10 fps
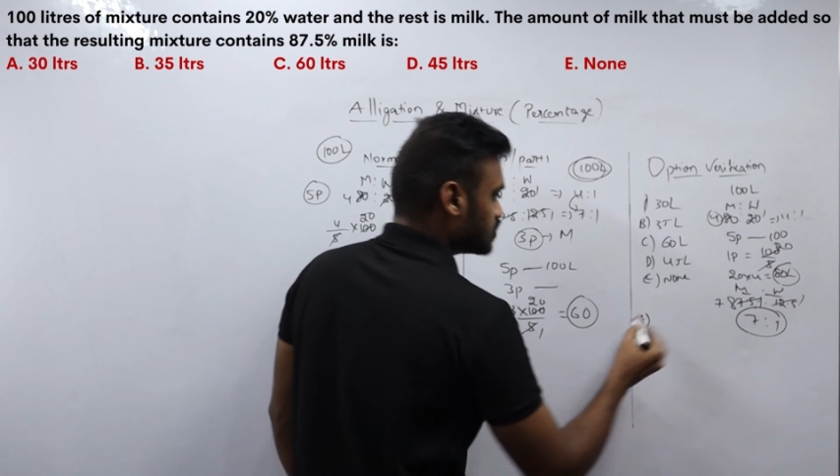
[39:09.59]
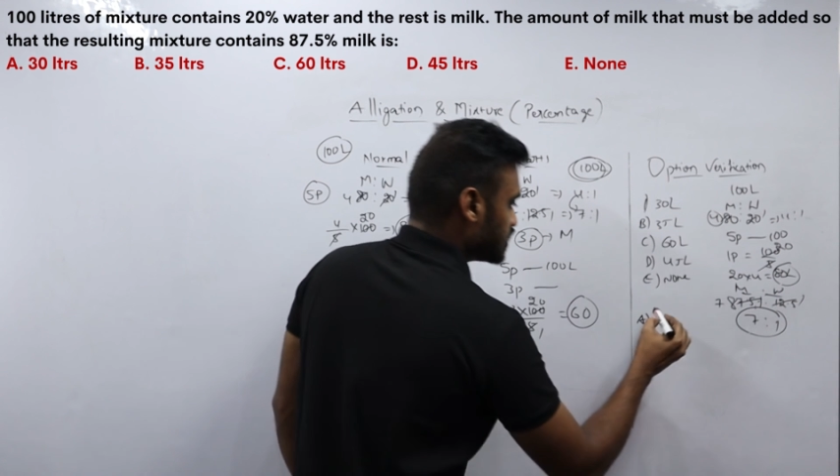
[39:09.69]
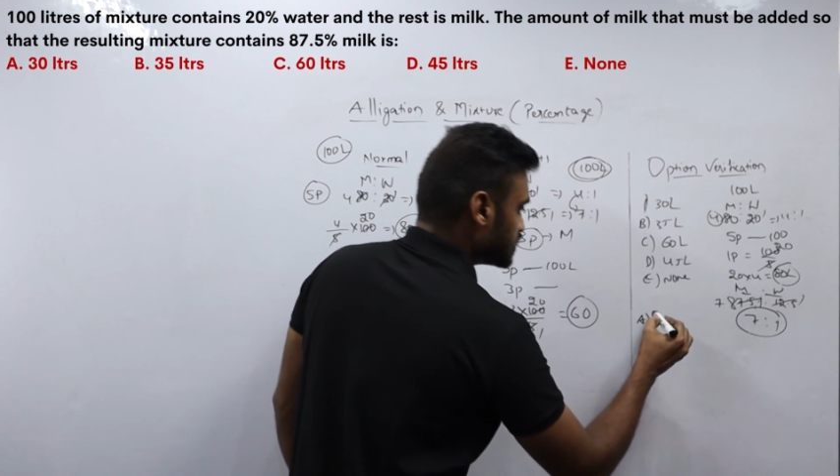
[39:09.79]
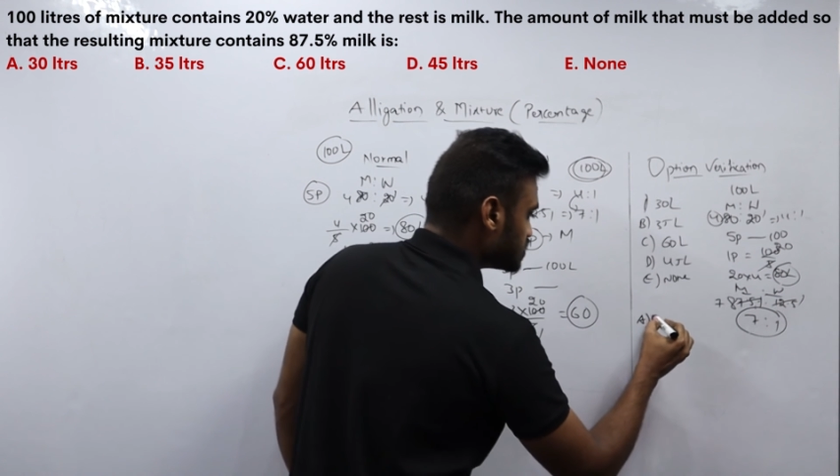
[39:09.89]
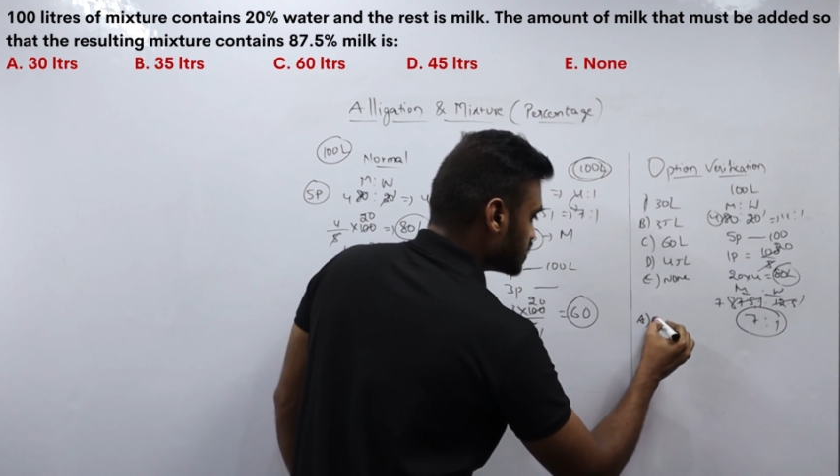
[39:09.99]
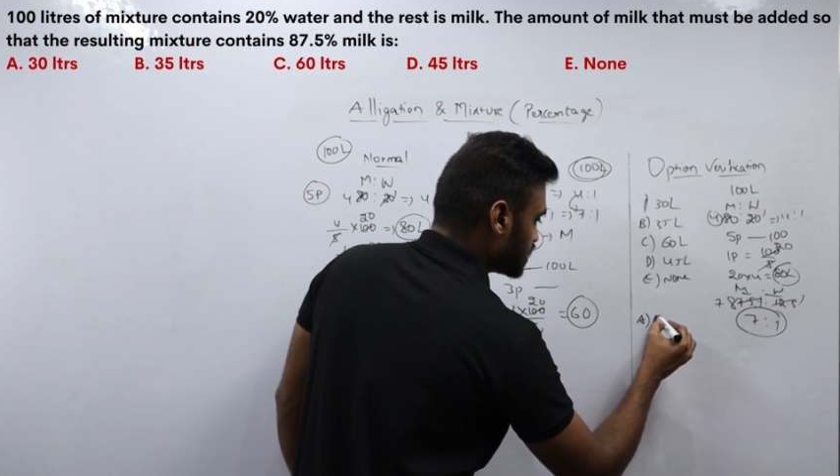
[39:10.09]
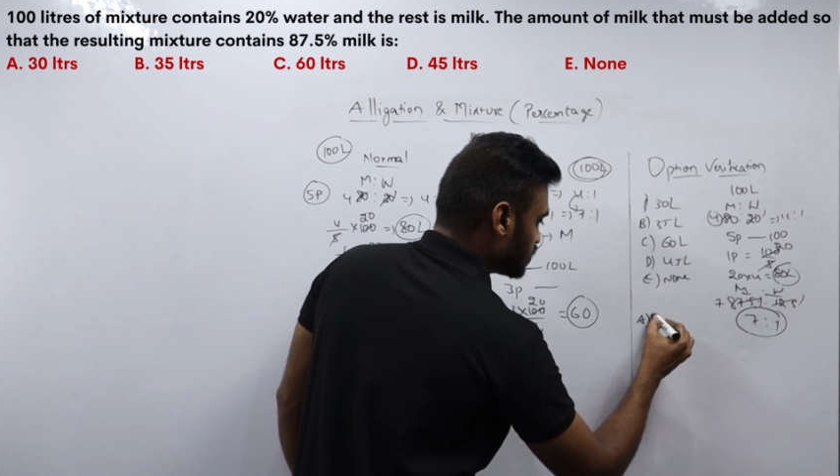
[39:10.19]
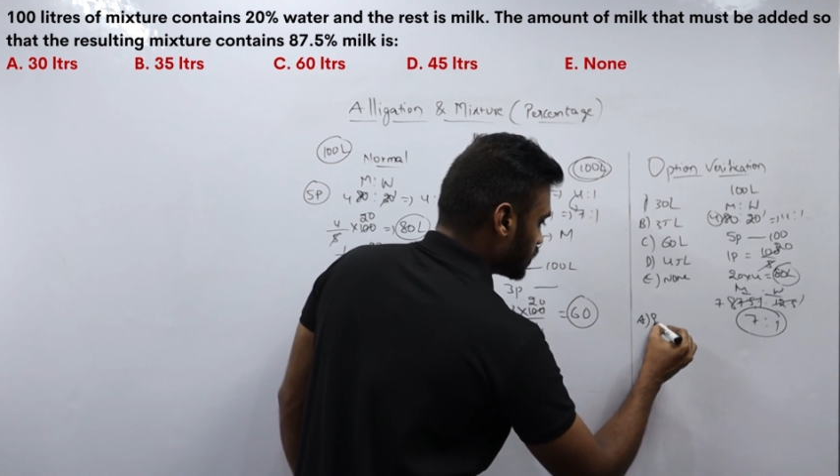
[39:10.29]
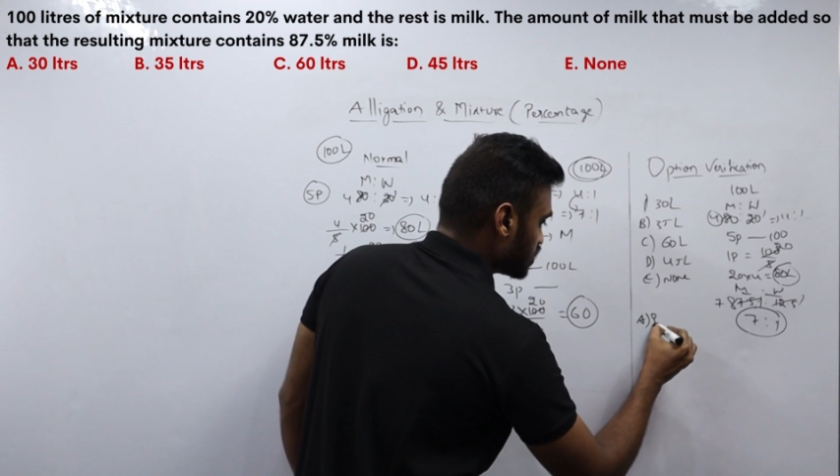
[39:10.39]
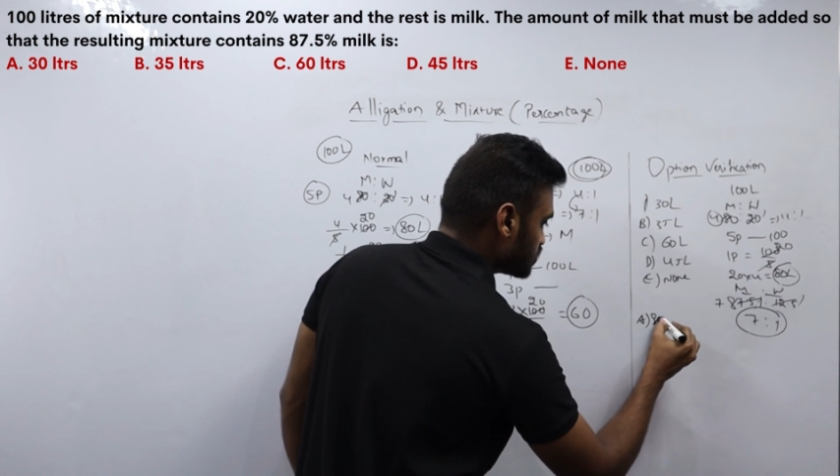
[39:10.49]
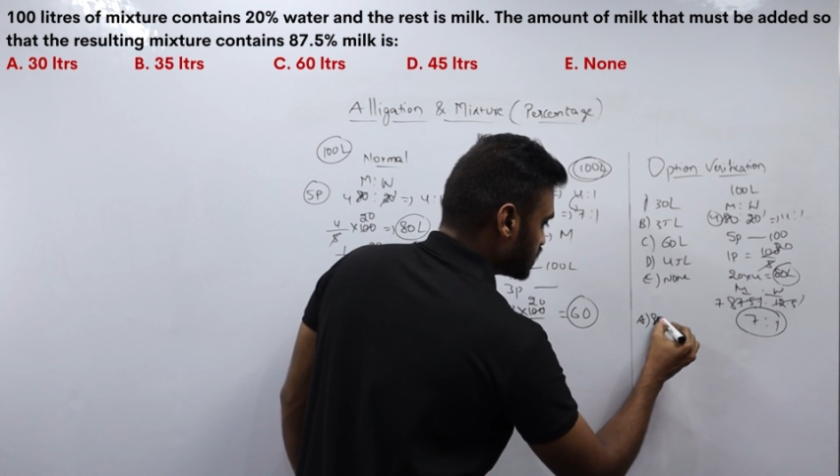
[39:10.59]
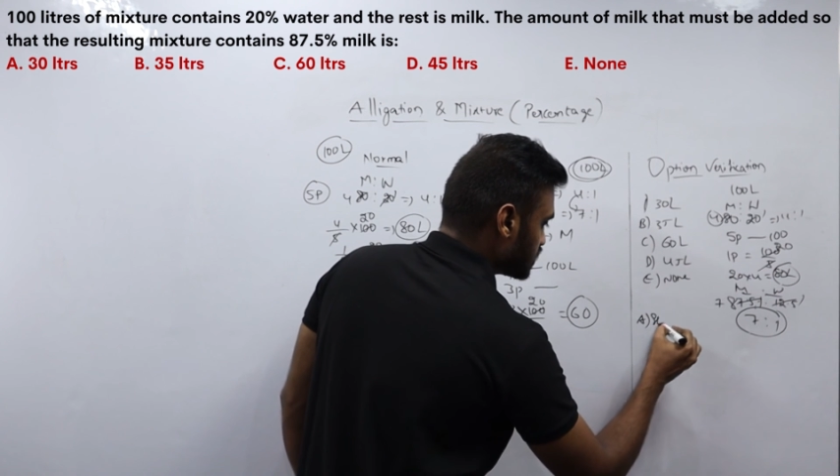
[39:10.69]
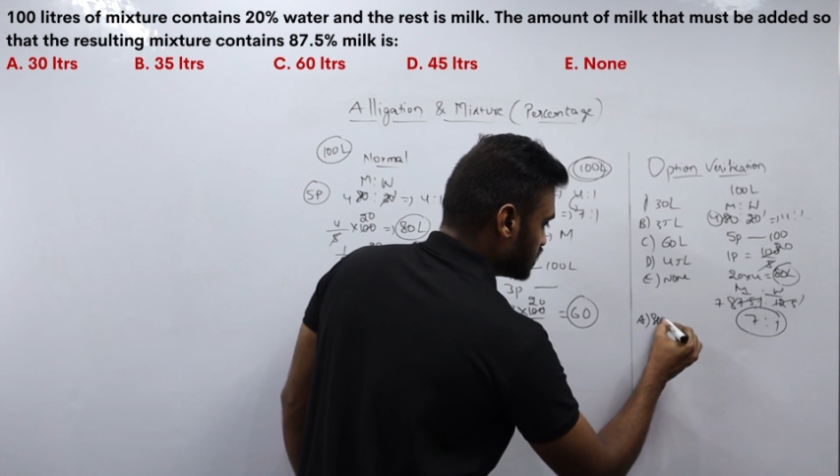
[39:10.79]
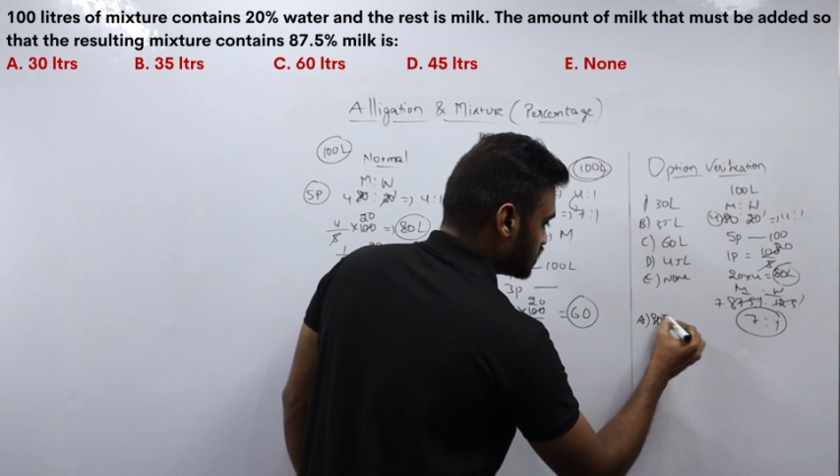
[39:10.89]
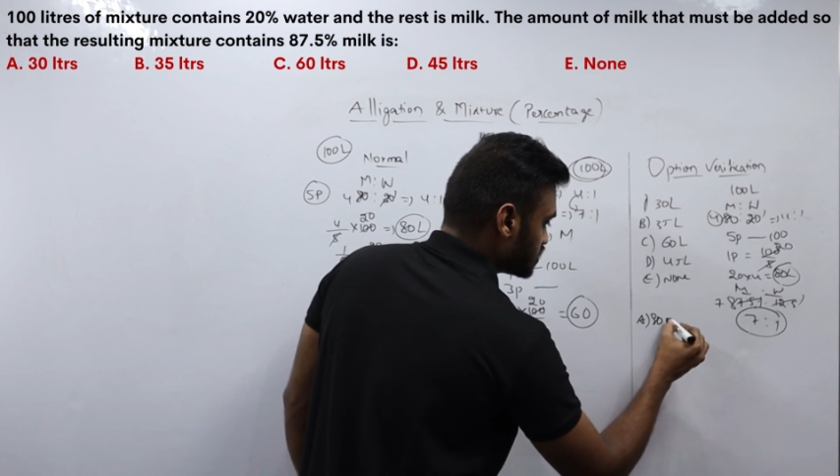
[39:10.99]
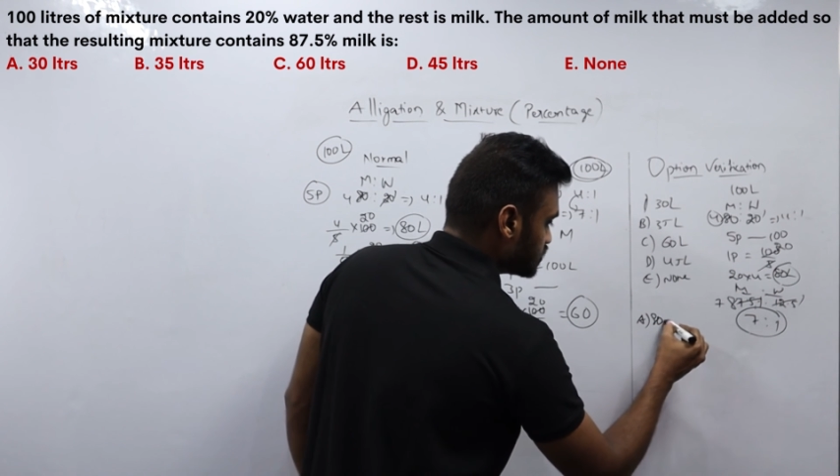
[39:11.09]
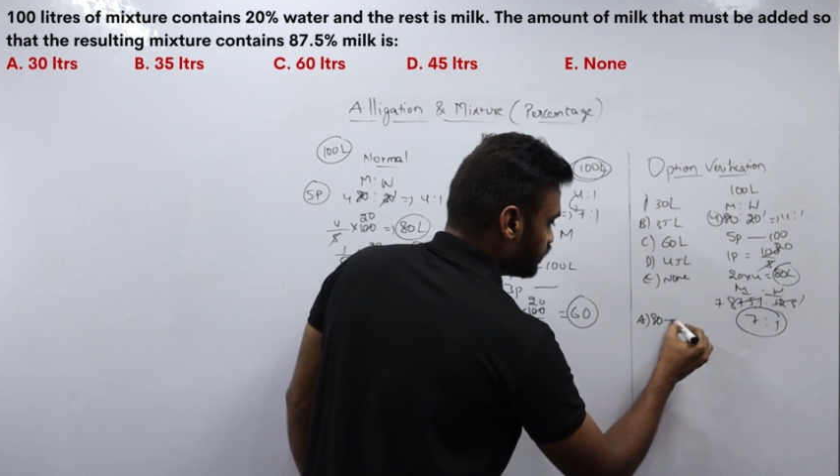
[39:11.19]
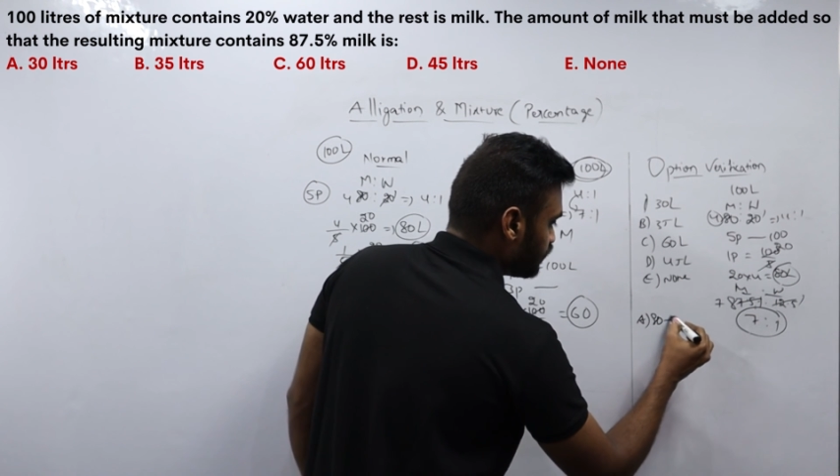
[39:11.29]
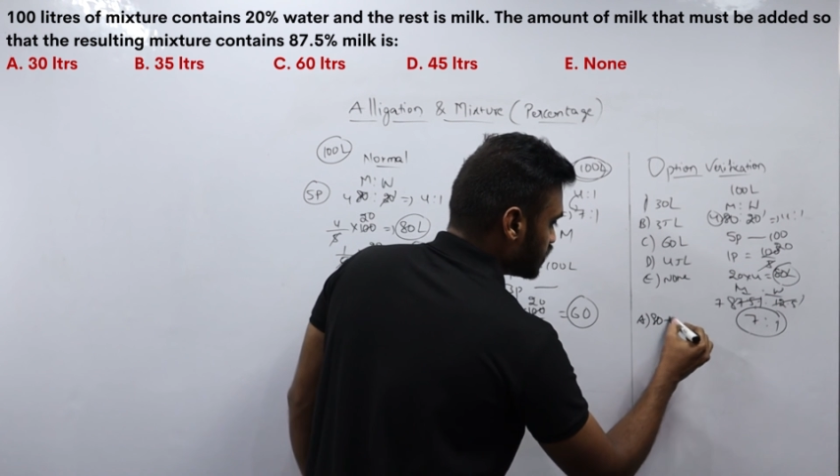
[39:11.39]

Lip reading: that is 30 liters.